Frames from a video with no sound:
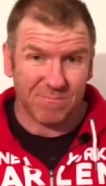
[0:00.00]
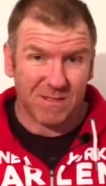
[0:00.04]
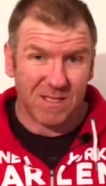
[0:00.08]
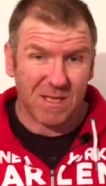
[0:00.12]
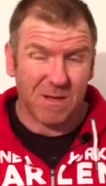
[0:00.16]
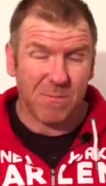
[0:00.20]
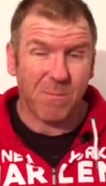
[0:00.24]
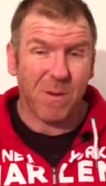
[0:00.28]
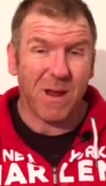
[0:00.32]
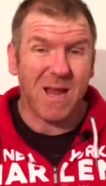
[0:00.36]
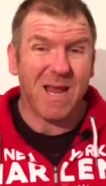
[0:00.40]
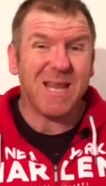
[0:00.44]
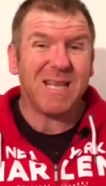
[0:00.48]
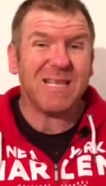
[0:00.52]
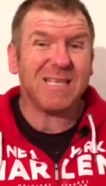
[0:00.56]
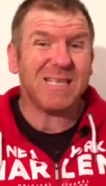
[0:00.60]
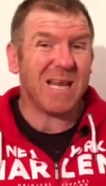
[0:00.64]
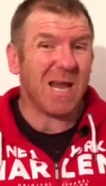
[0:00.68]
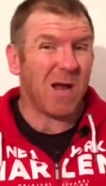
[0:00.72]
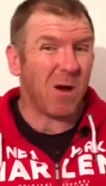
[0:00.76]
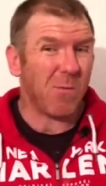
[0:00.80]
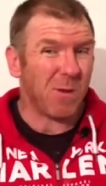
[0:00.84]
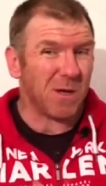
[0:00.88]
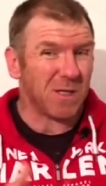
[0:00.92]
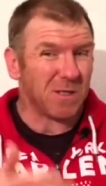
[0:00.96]
Depends
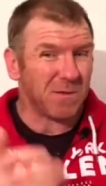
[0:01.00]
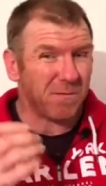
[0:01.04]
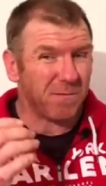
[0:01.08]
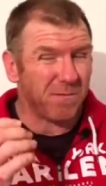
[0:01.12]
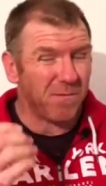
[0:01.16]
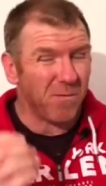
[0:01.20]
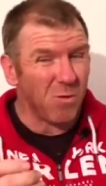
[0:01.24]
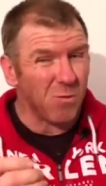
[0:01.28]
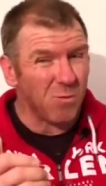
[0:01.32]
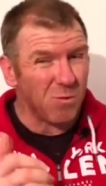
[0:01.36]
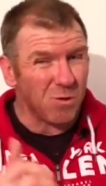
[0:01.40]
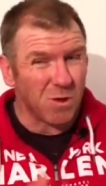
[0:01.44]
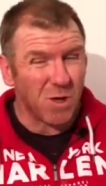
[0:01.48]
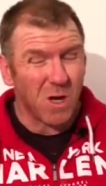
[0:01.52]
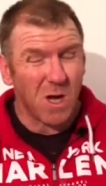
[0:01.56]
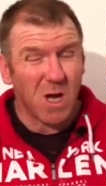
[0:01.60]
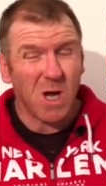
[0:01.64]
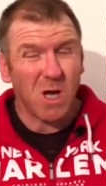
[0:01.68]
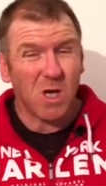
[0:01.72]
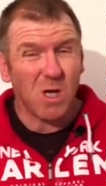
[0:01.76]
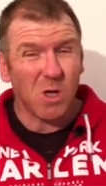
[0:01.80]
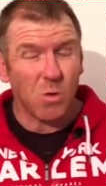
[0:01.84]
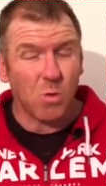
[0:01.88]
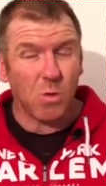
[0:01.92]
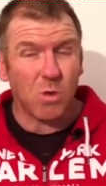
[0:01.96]
how much food you,
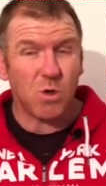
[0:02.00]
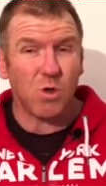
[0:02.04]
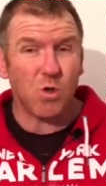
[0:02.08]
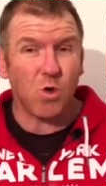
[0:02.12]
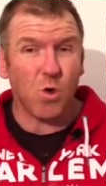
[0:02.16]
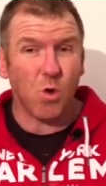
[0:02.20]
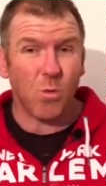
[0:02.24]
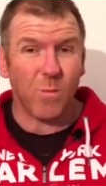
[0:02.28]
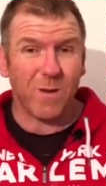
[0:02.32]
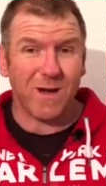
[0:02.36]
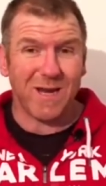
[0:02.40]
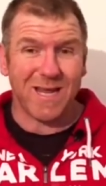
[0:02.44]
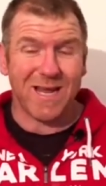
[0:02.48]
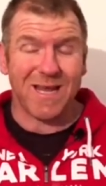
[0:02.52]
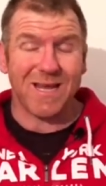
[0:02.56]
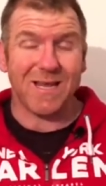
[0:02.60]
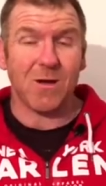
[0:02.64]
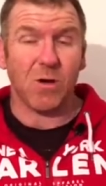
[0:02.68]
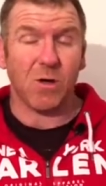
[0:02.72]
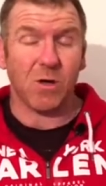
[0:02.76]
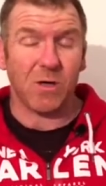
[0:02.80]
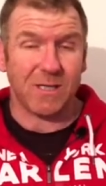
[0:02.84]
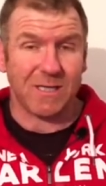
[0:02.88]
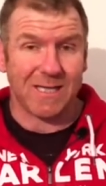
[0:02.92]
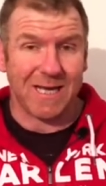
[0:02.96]
would normally
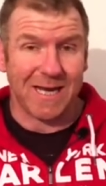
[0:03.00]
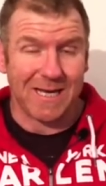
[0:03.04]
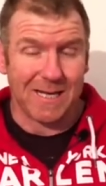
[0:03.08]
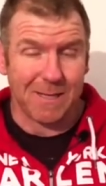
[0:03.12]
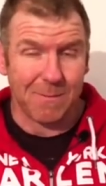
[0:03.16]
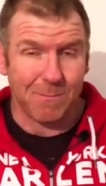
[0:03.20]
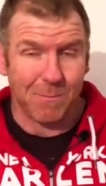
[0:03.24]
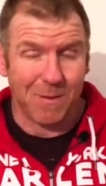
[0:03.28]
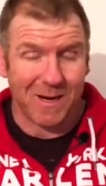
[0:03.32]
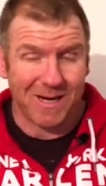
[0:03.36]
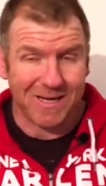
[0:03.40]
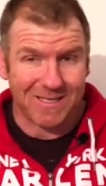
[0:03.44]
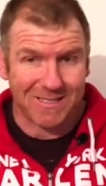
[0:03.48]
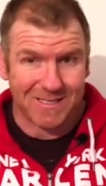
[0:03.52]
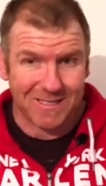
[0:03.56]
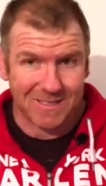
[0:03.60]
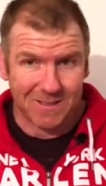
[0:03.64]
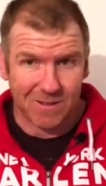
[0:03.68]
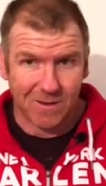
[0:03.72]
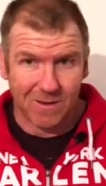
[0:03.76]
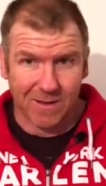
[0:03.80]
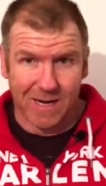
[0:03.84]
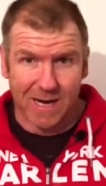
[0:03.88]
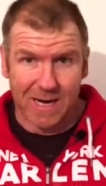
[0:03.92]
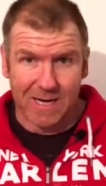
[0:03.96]
eat on a daily
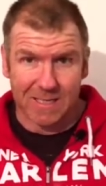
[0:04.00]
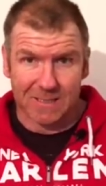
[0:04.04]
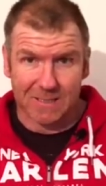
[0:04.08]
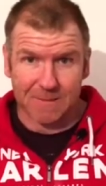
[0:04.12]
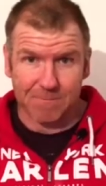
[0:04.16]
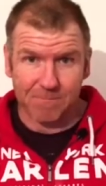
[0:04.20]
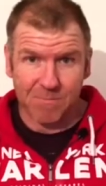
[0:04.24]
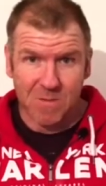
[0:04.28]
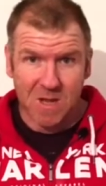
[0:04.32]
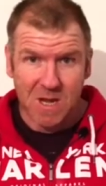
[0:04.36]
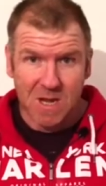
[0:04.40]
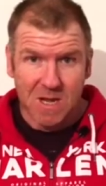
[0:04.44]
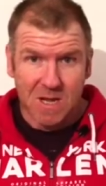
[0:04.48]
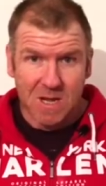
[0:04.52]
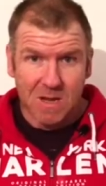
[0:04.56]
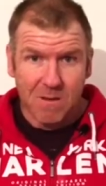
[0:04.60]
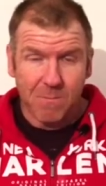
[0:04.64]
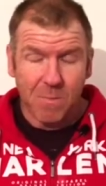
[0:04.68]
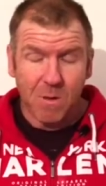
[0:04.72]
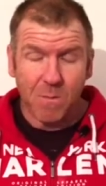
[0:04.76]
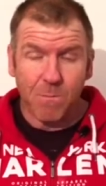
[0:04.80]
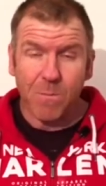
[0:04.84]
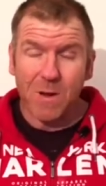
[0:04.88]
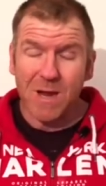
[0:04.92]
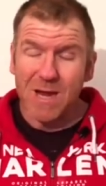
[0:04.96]
basis, I guess.
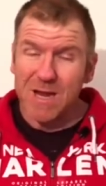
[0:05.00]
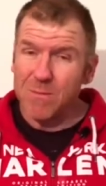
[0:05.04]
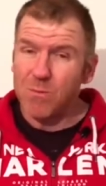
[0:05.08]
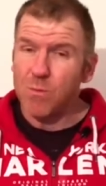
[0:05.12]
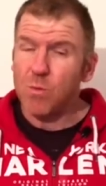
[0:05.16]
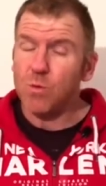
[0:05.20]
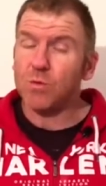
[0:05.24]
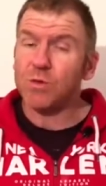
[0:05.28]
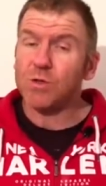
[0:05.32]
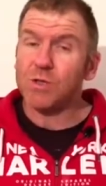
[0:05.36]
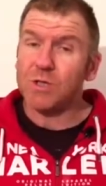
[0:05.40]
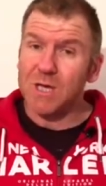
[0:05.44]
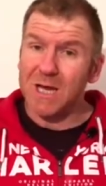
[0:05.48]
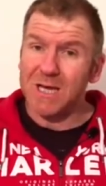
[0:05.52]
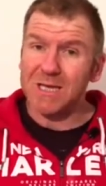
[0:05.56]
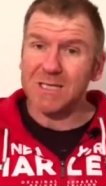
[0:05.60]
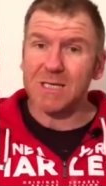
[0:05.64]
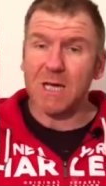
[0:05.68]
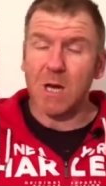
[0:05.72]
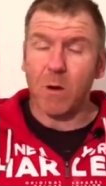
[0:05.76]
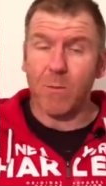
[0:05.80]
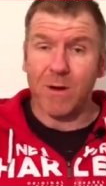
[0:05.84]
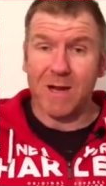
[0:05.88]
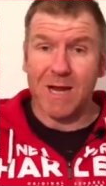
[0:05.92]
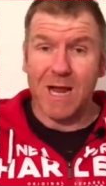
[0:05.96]
But people
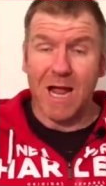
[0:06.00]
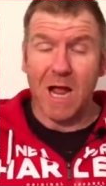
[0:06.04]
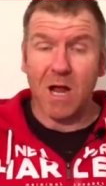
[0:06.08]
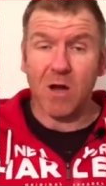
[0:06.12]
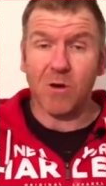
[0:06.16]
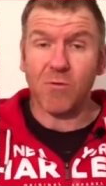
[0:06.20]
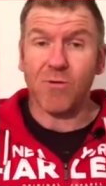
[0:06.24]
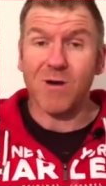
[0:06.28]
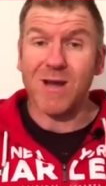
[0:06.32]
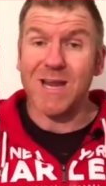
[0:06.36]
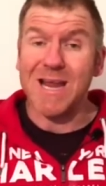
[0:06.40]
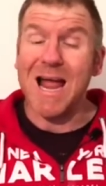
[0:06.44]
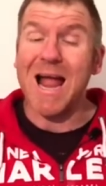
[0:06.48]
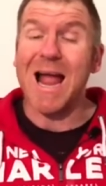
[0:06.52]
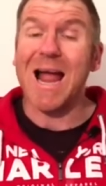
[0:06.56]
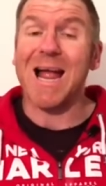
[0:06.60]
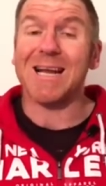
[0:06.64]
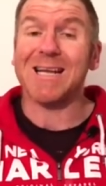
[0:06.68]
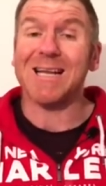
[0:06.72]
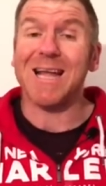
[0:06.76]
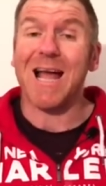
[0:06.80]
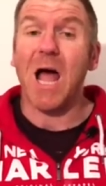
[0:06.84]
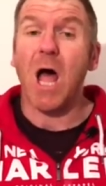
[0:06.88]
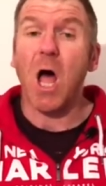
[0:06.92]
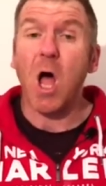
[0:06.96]
just going hungry
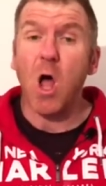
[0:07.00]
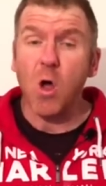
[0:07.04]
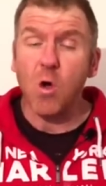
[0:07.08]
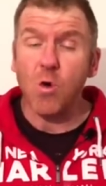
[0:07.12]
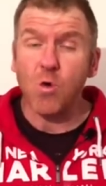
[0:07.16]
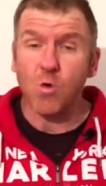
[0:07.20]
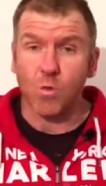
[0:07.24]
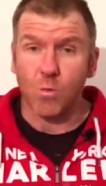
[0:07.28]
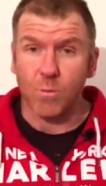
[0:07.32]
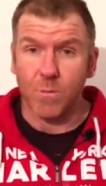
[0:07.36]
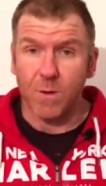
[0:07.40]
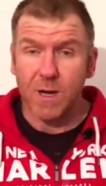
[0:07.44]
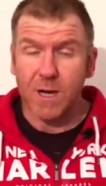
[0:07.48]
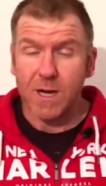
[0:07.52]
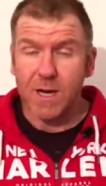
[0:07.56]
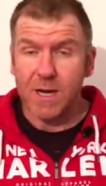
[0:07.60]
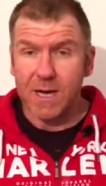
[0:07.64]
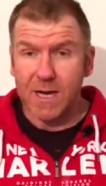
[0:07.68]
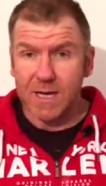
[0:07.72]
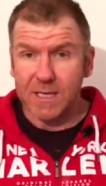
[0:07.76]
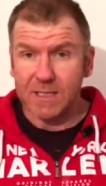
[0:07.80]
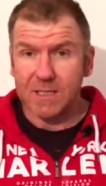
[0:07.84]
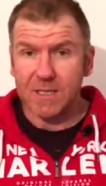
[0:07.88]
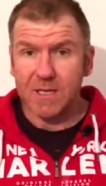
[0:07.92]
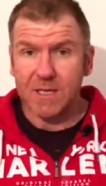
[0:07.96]
at home
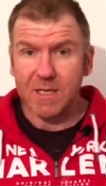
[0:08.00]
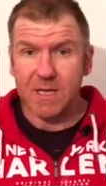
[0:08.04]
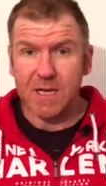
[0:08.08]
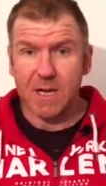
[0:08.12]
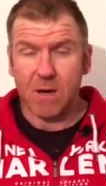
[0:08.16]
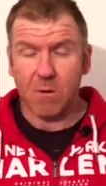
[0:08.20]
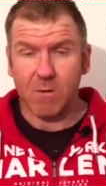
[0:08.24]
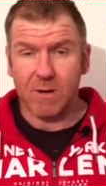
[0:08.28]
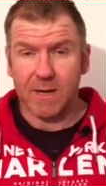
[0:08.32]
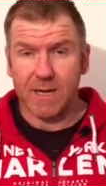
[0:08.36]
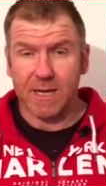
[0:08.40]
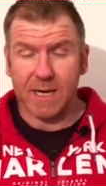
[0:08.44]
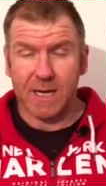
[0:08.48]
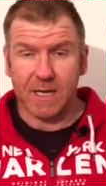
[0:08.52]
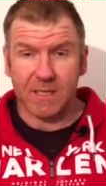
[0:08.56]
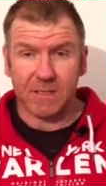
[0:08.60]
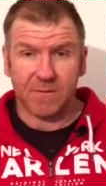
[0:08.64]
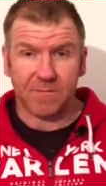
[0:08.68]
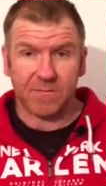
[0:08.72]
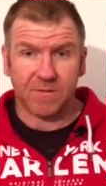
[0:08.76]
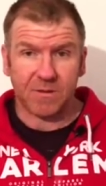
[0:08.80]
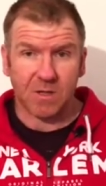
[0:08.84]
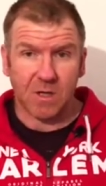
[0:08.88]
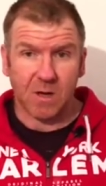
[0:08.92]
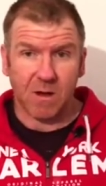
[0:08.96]
isn't the only
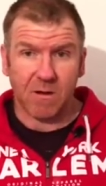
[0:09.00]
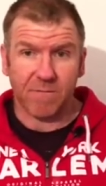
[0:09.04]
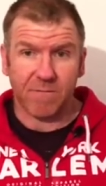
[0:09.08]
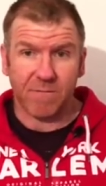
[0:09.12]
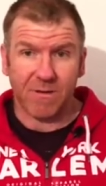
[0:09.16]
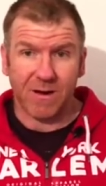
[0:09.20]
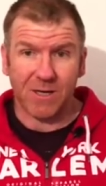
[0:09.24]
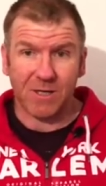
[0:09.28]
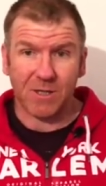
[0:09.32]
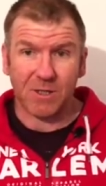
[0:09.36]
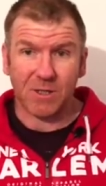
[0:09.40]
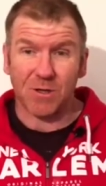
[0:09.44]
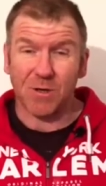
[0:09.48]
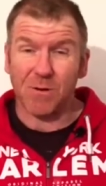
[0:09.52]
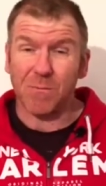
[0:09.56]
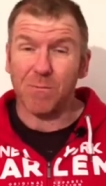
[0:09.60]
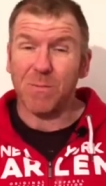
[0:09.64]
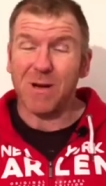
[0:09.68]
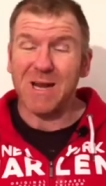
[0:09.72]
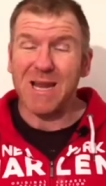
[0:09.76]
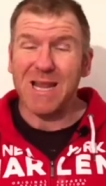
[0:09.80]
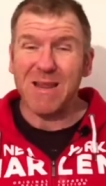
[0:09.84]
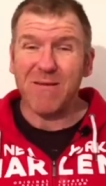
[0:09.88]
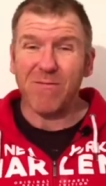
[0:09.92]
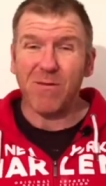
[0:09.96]
case of starvation, and
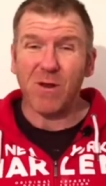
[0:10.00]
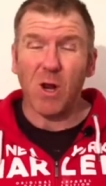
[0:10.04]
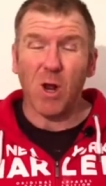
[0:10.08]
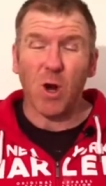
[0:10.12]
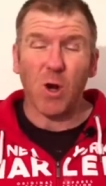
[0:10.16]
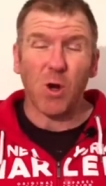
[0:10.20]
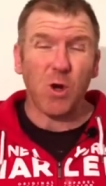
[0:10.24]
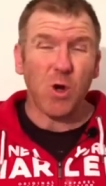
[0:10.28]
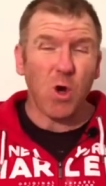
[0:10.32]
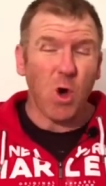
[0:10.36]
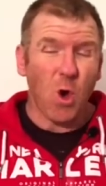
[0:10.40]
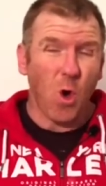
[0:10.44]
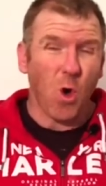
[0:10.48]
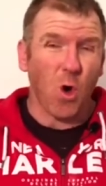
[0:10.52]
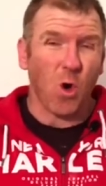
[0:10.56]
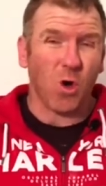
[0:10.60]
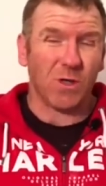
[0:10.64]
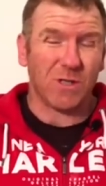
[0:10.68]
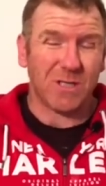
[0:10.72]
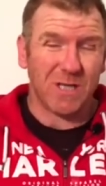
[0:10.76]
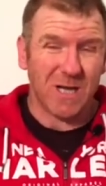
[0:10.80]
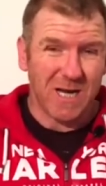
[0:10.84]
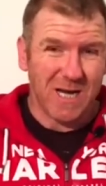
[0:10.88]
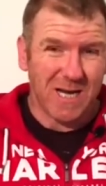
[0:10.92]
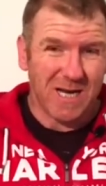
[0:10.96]
believe it or
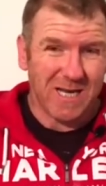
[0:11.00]
not,